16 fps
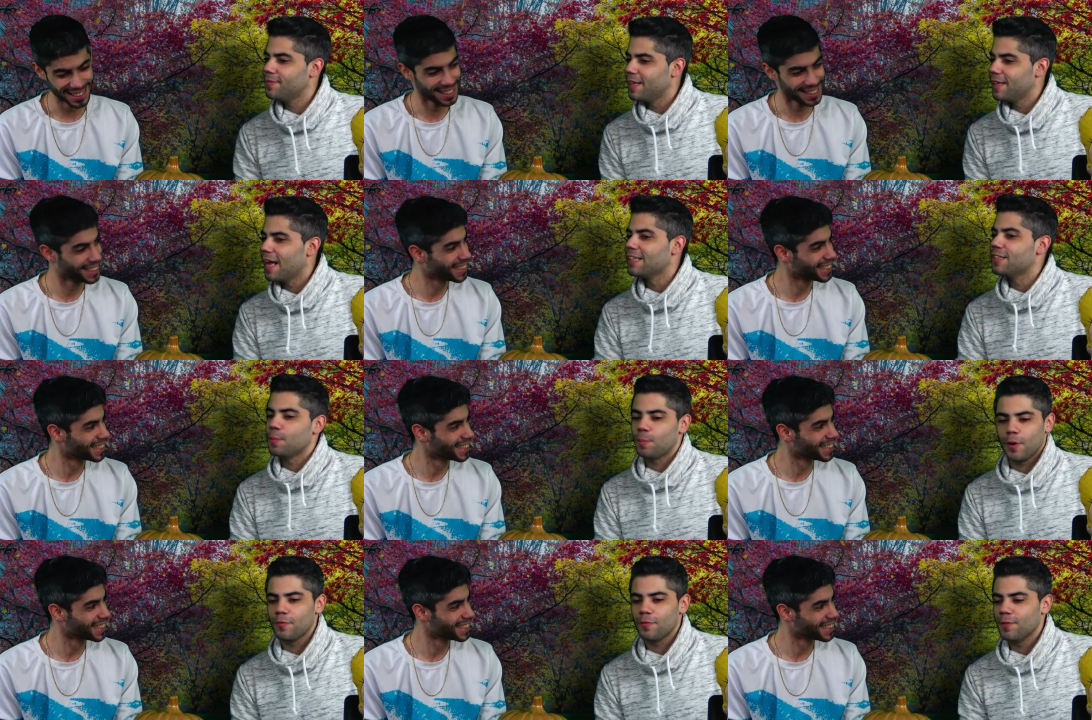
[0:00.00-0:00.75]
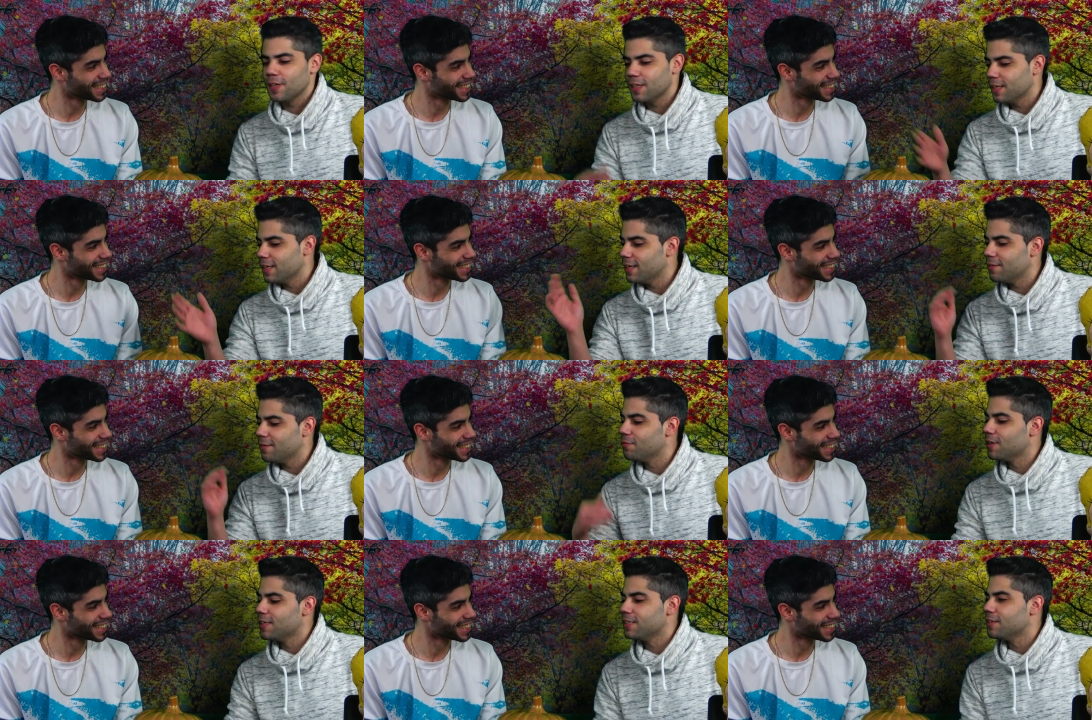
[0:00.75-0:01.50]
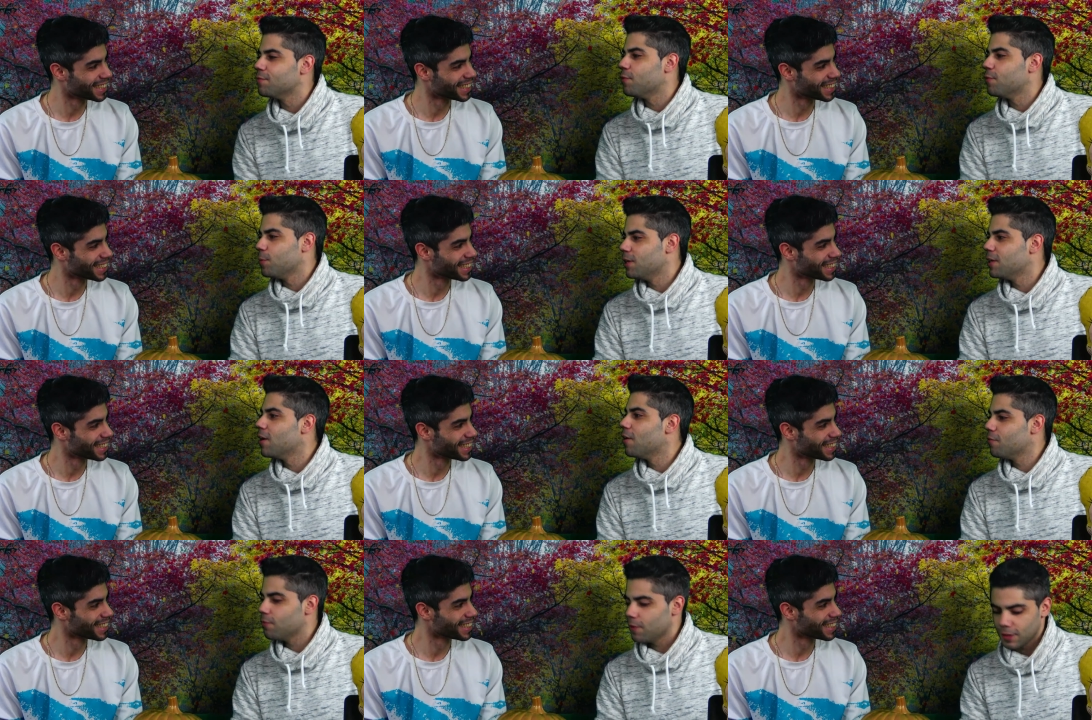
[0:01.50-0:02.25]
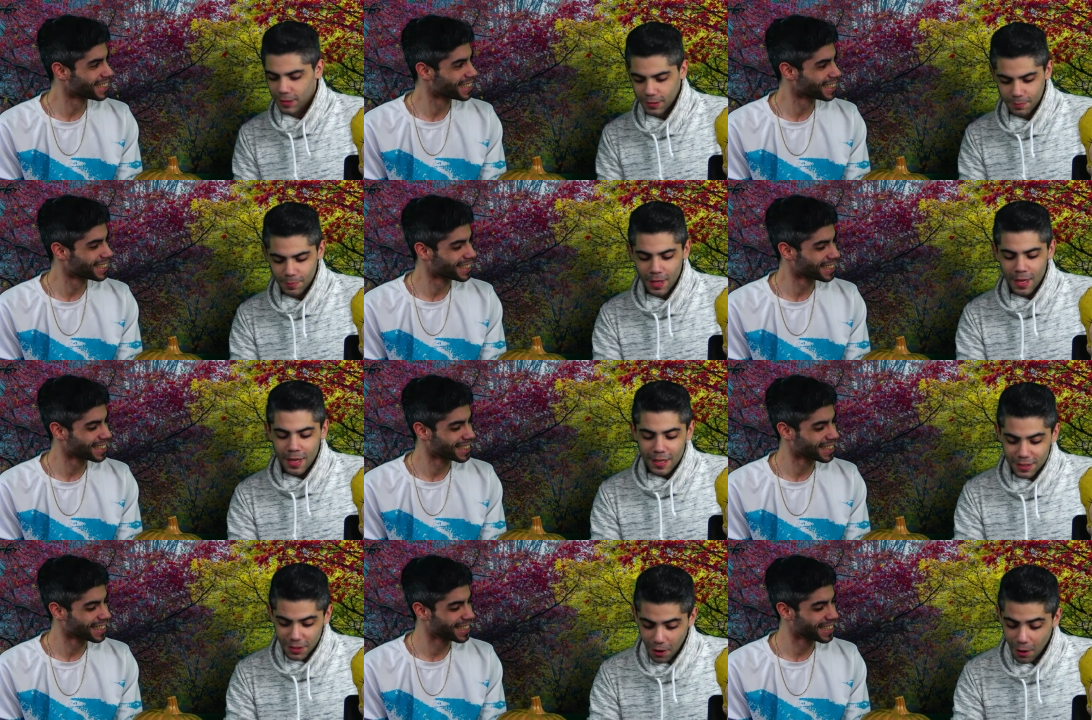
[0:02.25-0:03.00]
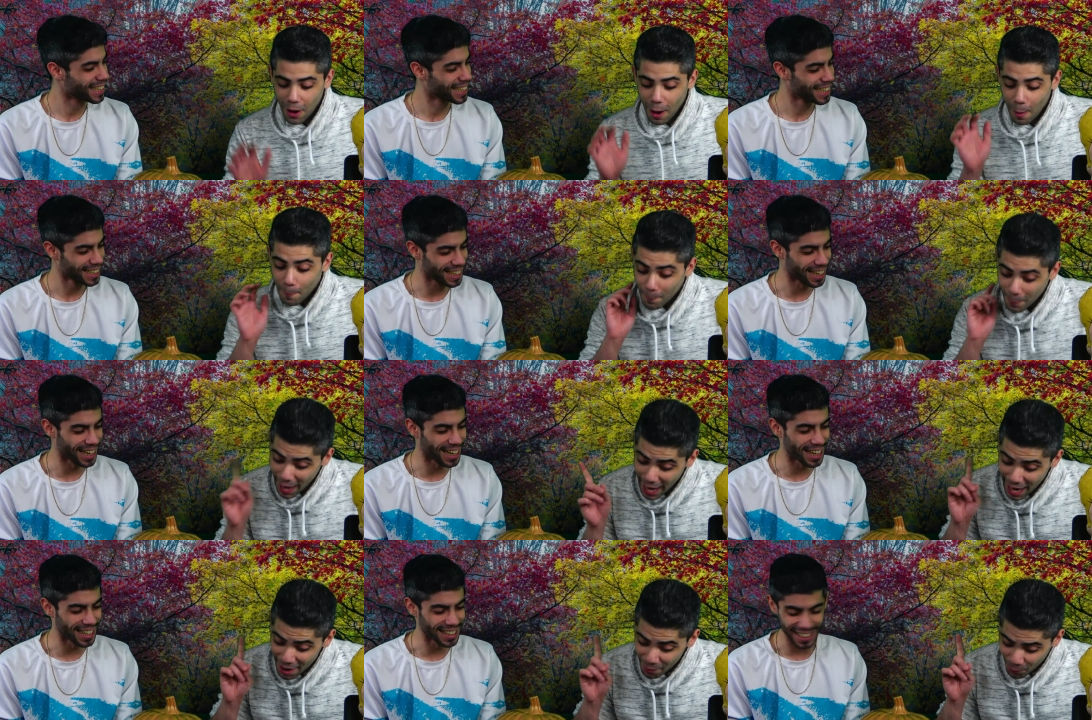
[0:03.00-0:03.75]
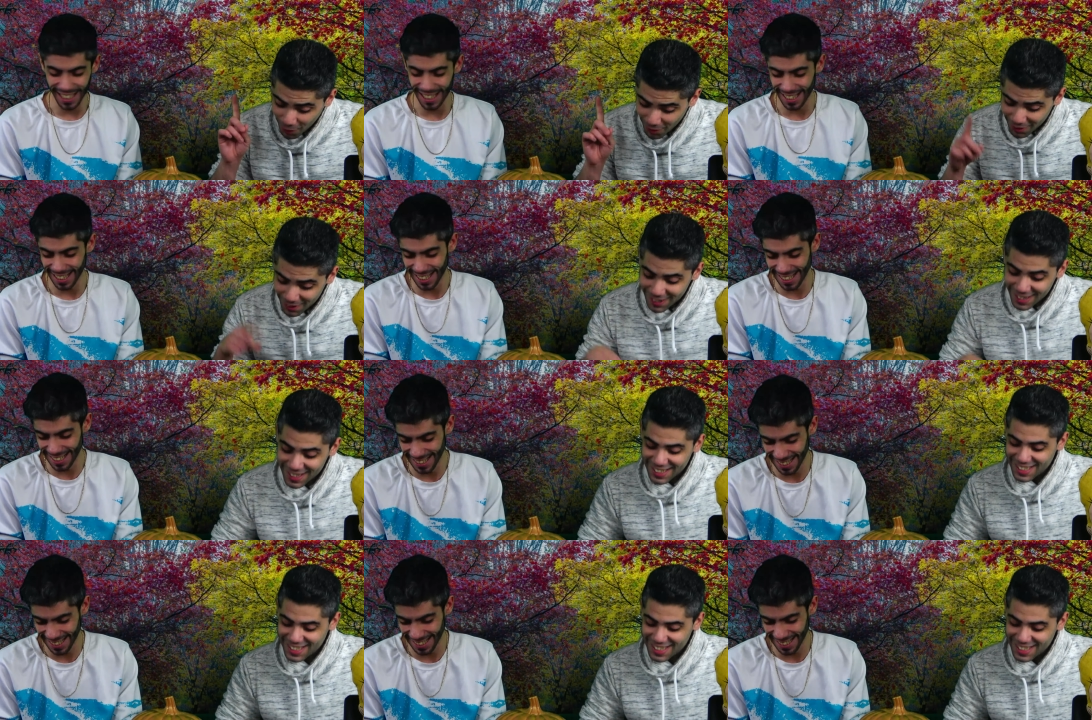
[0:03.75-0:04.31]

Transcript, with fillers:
Speaker 1: that's a perfect reason for me to go first. So my word